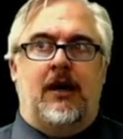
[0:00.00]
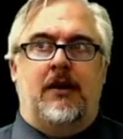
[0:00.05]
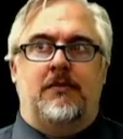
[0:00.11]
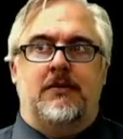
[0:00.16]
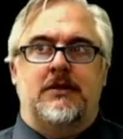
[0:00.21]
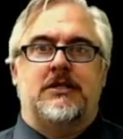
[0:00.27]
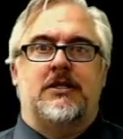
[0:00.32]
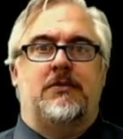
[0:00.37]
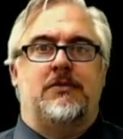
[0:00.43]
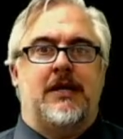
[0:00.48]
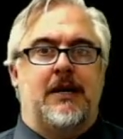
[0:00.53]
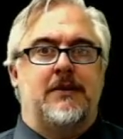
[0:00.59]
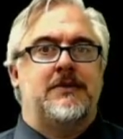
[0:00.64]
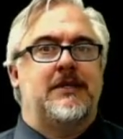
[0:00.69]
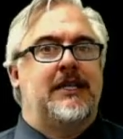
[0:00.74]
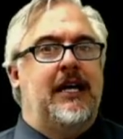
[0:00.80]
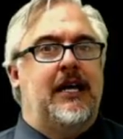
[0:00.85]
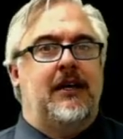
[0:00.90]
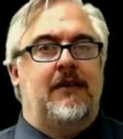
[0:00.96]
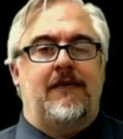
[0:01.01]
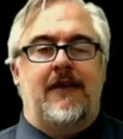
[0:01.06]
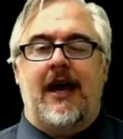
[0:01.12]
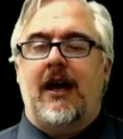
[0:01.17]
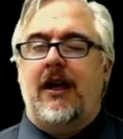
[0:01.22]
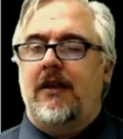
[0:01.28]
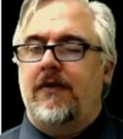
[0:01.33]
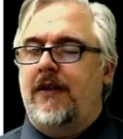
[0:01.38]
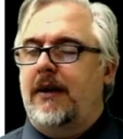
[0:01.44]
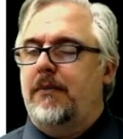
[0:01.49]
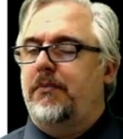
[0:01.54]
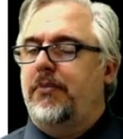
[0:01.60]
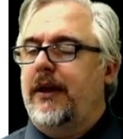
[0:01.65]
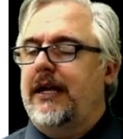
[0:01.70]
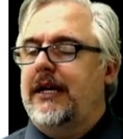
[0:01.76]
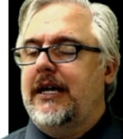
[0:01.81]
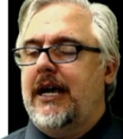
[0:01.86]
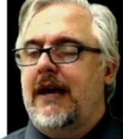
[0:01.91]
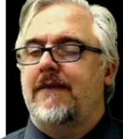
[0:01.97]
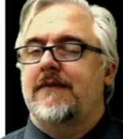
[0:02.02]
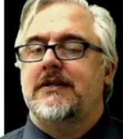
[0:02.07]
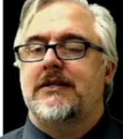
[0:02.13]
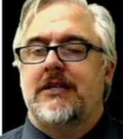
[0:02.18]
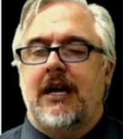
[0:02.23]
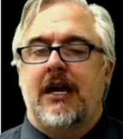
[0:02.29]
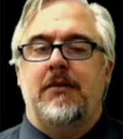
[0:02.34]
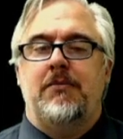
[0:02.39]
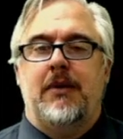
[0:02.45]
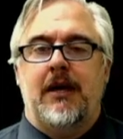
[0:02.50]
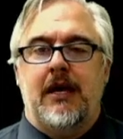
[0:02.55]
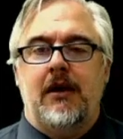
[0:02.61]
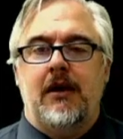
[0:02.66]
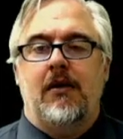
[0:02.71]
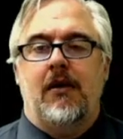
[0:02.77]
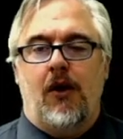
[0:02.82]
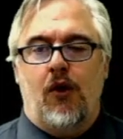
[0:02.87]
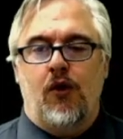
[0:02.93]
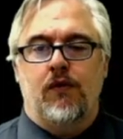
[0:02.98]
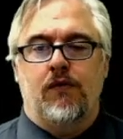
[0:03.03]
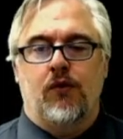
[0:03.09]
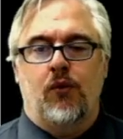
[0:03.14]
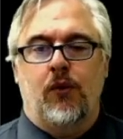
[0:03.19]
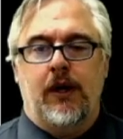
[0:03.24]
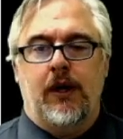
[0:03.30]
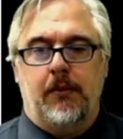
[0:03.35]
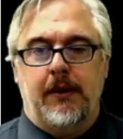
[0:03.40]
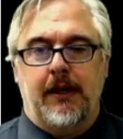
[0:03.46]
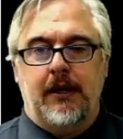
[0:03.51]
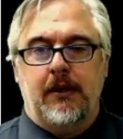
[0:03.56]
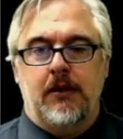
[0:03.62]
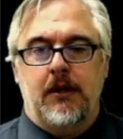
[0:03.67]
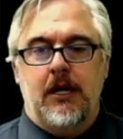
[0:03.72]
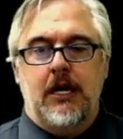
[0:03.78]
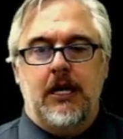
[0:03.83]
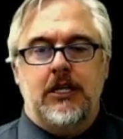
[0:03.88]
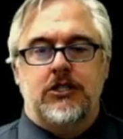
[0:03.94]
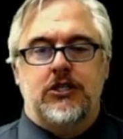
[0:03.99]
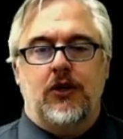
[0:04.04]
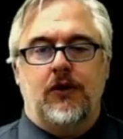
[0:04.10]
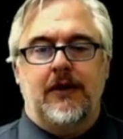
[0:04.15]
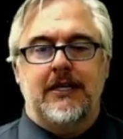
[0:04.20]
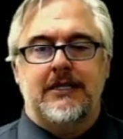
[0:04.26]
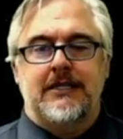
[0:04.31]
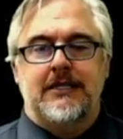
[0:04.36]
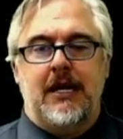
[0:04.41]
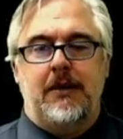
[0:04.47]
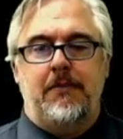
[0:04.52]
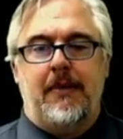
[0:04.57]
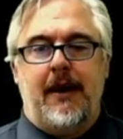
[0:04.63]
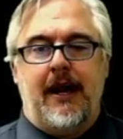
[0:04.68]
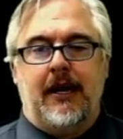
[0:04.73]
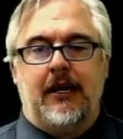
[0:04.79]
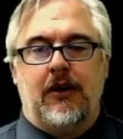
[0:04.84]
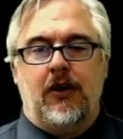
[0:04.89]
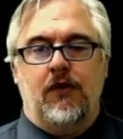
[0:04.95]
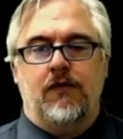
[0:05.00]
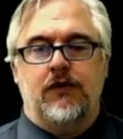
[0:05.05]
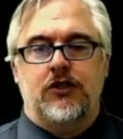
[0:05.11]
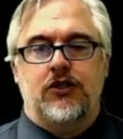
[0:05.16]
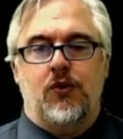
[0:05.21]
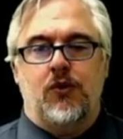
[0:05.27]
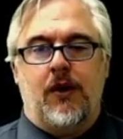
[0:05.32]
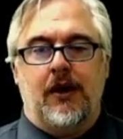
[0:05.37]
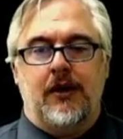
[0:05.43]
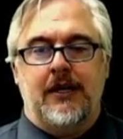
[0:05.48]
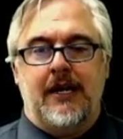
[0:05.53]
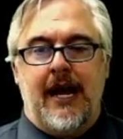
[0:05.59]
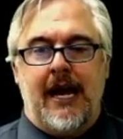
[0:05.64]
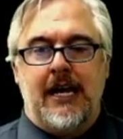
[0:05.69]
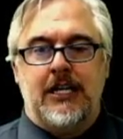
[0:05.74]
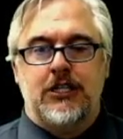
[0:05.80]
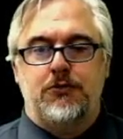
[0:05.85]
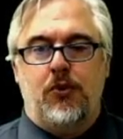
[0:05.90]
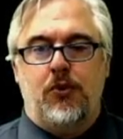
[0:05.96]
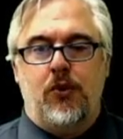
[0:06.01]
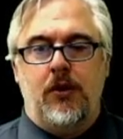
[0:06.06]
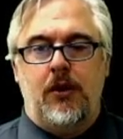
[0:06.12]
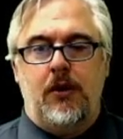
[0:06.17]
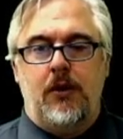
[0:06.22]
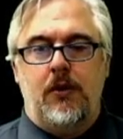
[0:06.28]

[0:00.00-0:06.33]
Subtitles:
Sometimes, again, that blank canvas can be overwhelming. So let's head back over to our dashboard